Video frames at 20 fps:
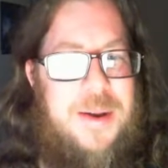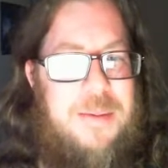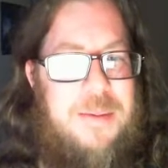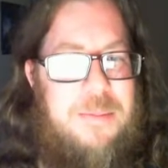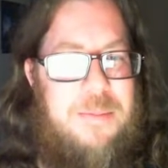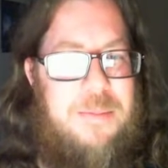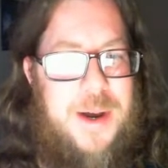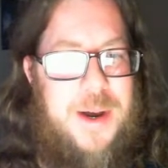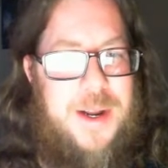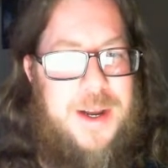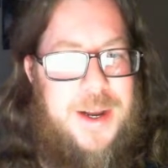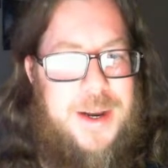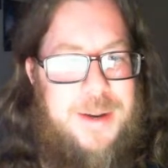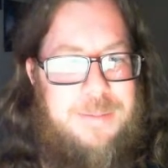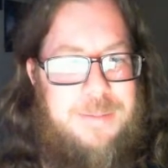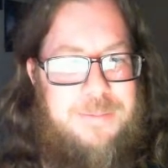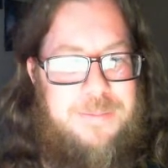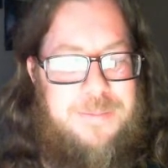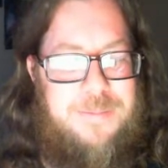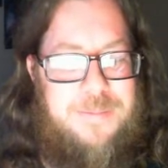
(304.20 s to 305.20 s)
But
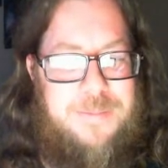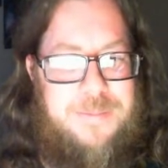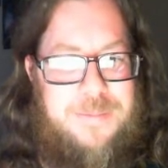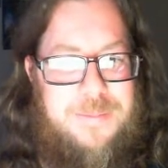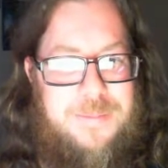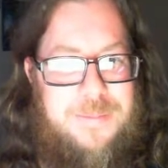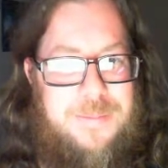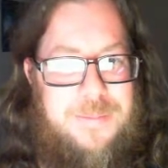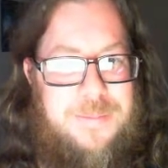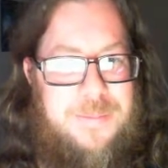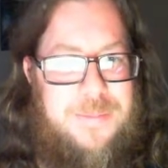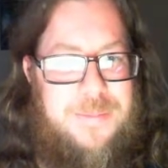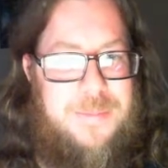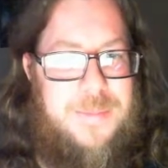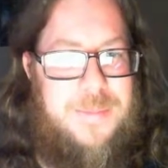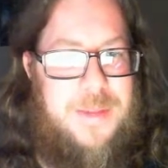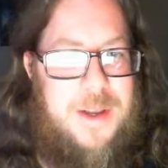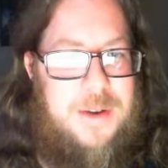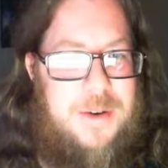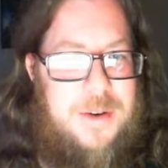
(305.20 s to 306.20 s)
um,
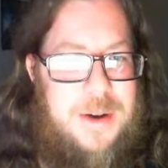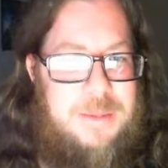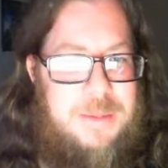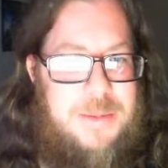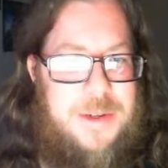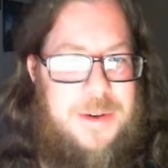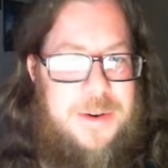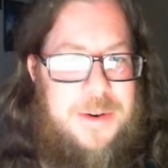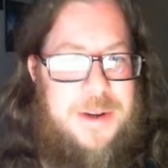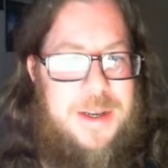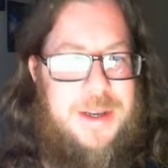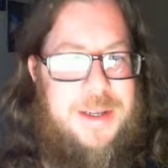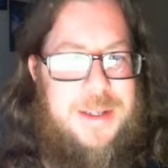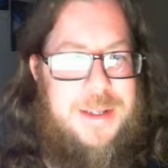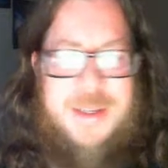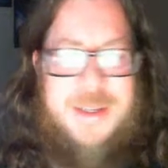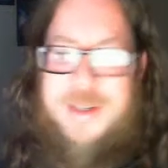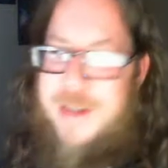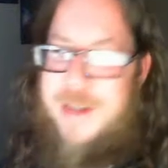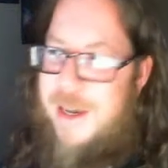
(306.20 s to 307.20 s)
oh, I'm sorry. It,
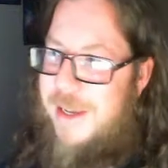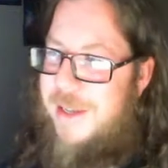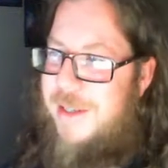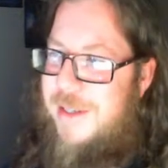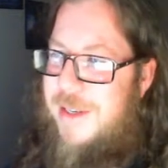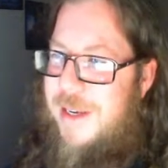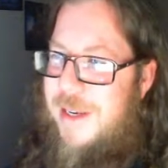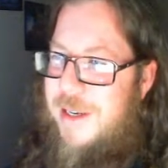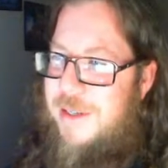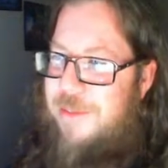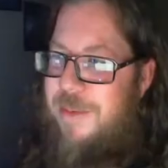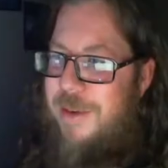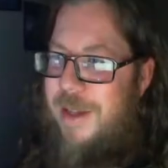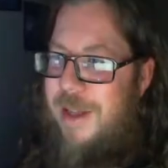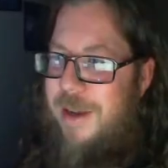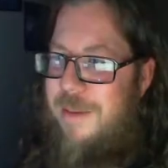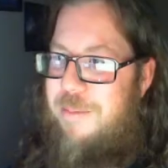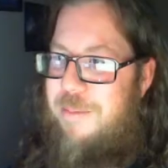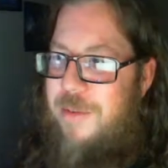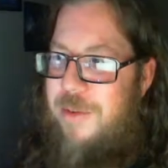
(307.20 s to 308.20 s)
it, I guess it has been
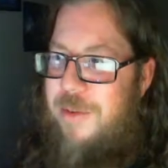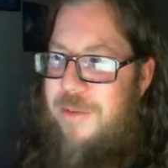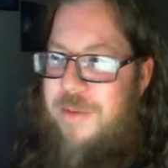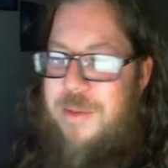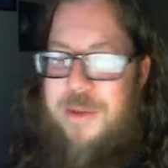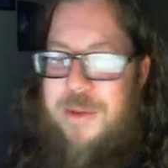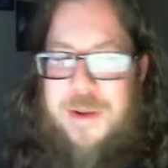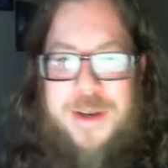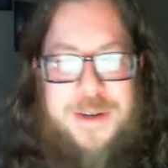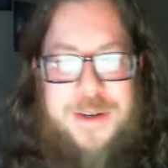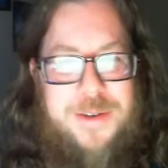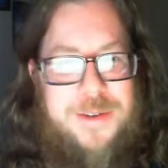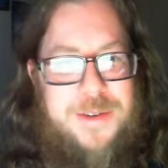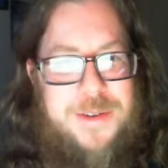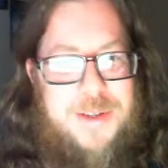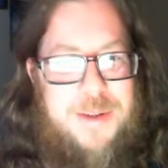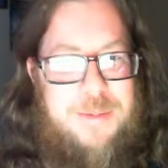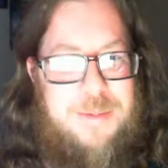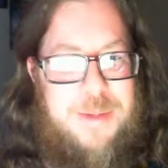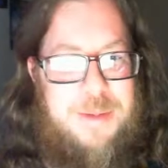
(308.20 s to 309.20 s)
like more four years or
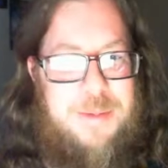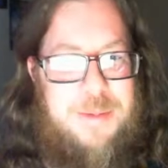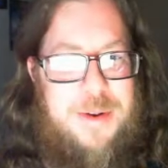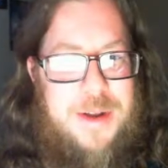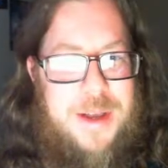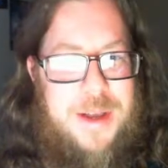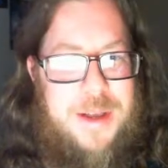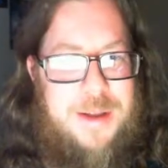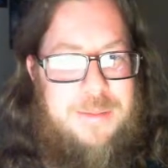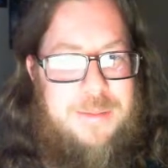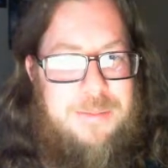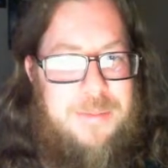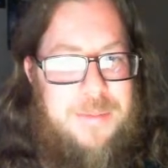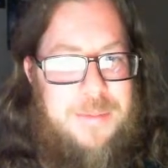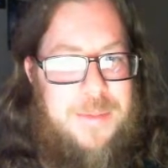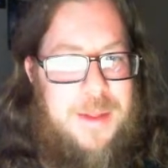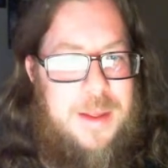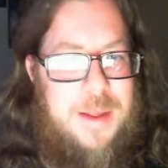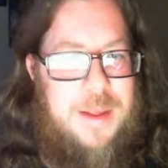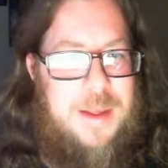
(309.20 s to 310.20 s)
something. They've been uh,
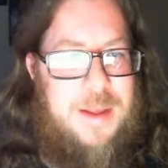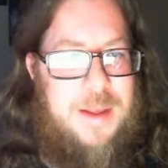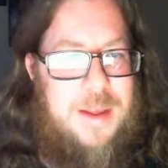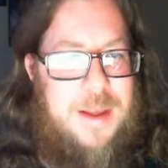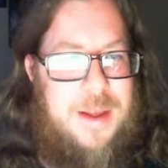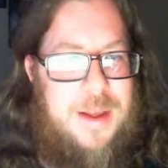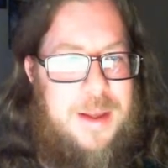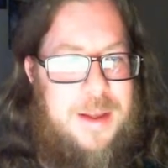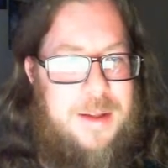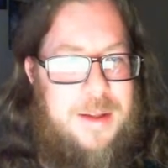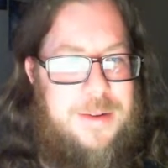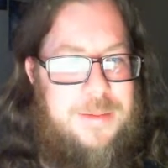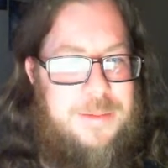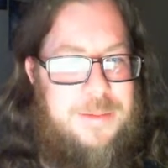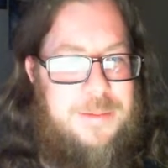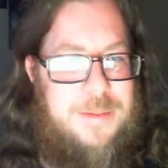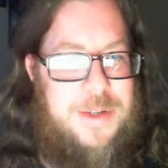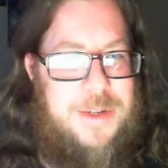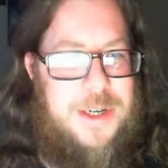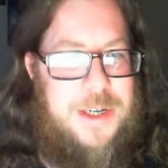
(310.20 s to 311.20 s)
uh,
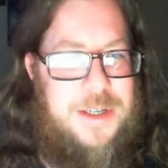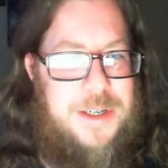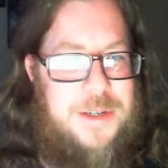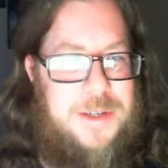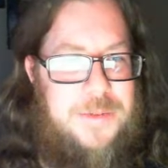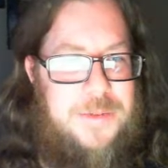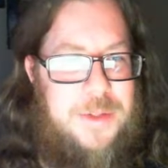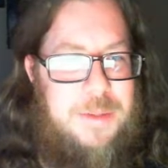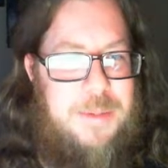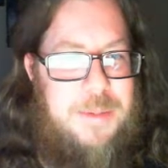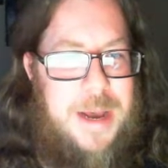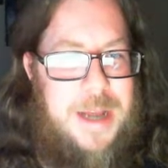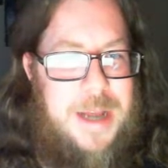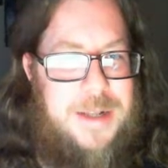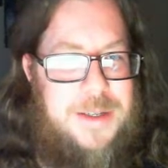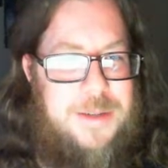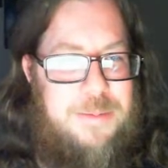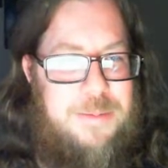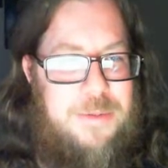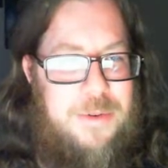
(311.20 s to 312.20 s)
chasing for the
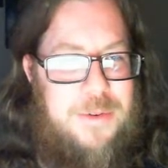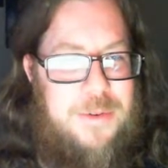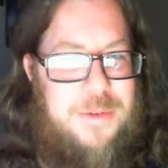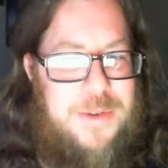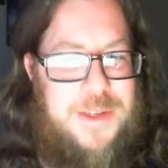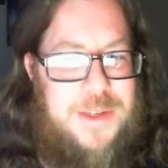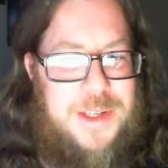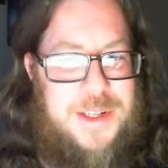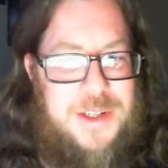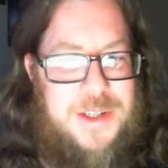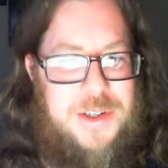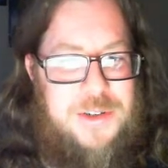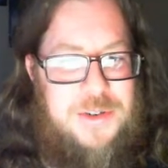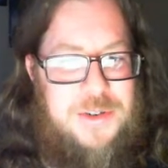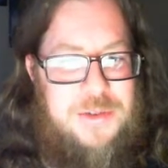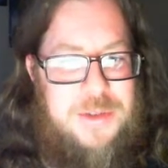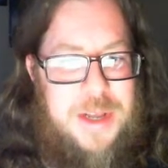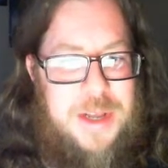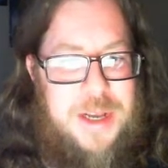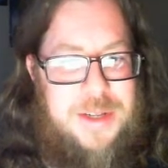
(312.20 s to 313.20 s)
patent's approval since
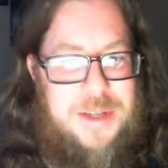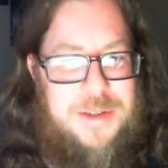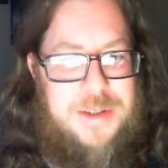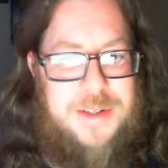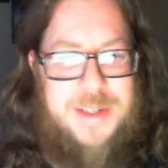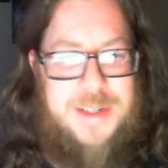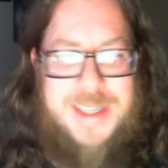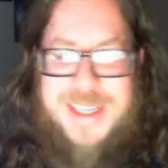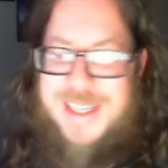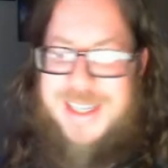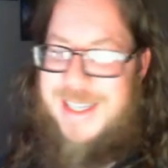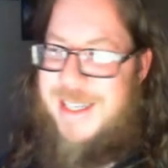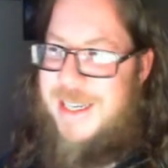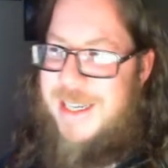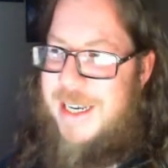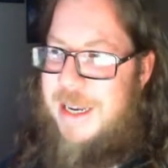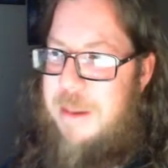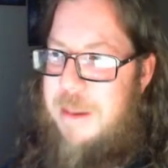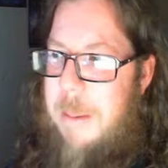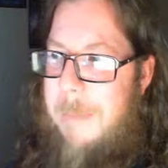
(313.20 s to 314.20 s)

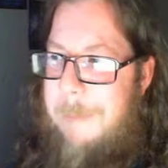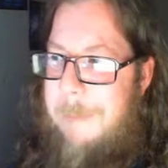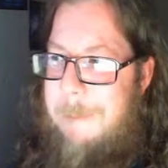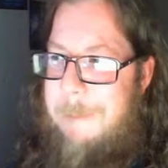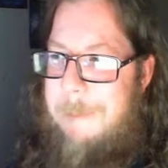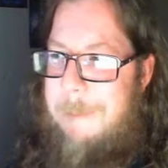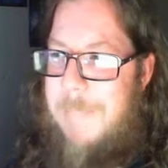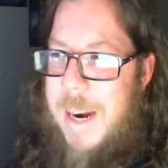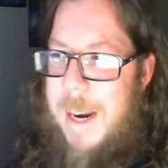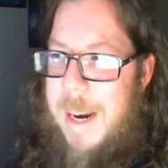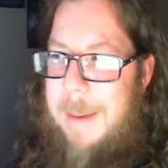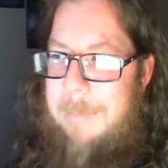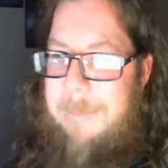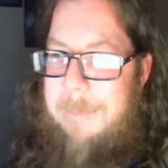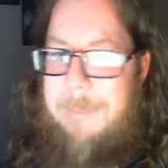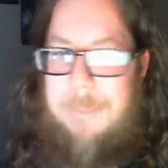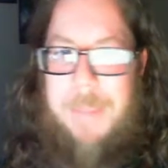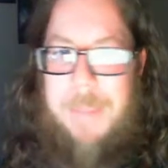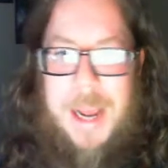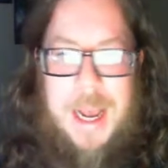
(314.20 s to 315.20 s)
2016. My
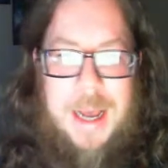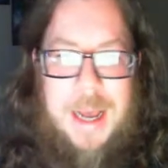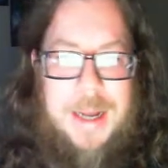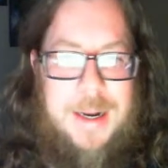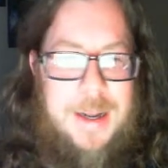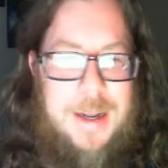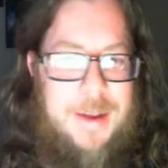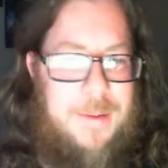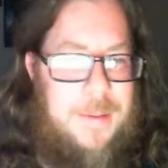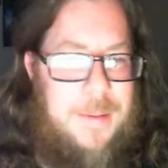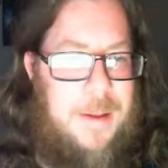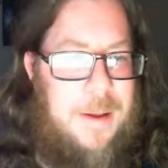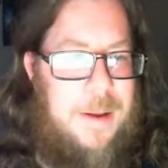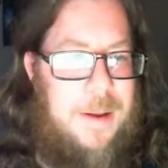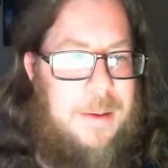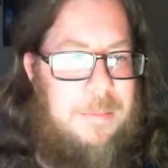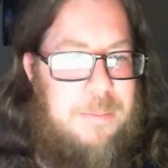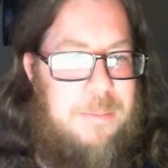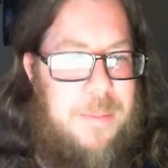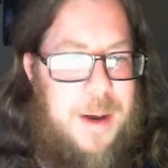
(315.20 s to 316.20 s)
bad,
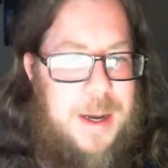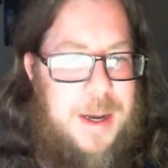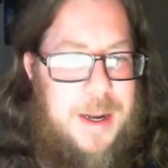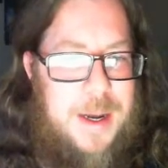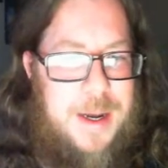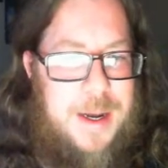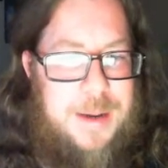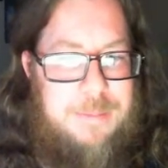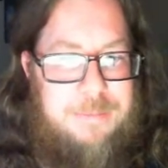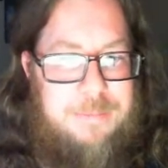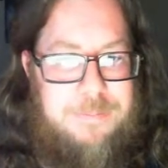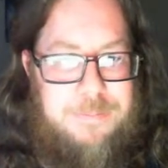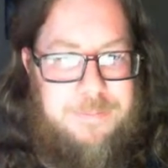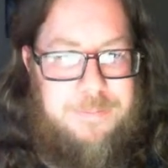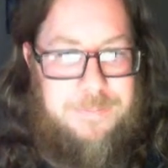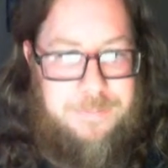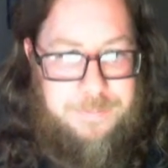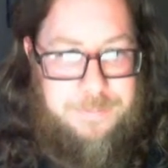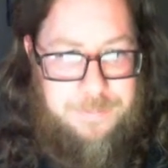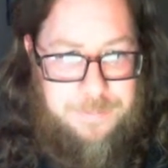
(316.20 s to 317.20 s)
but um,
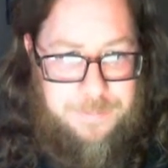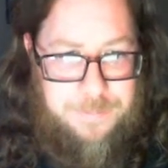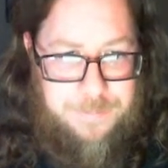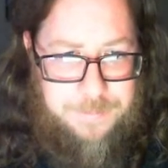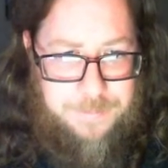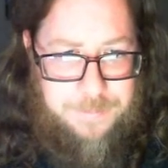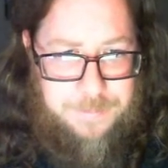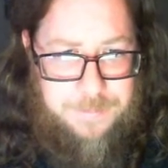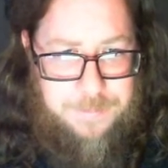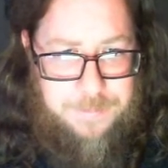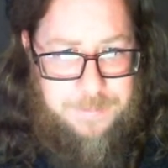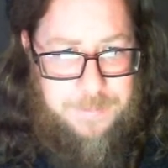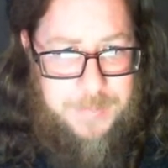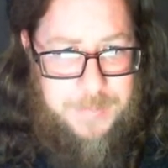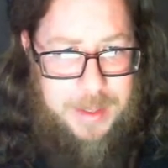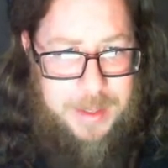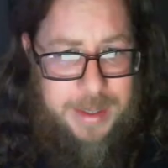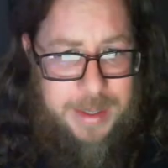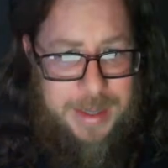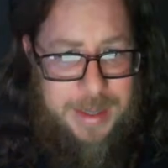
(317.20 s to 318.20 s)

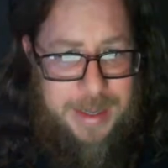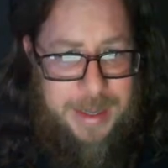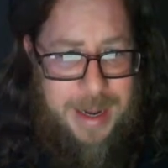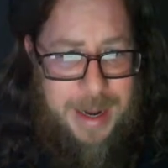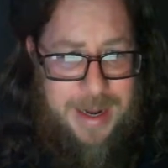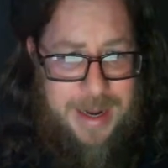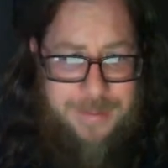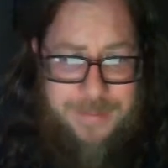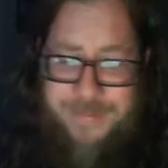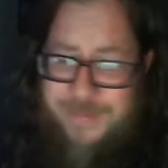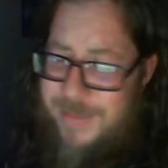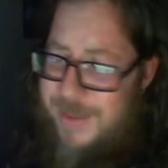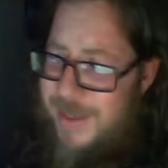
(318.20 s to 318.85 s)
yeah.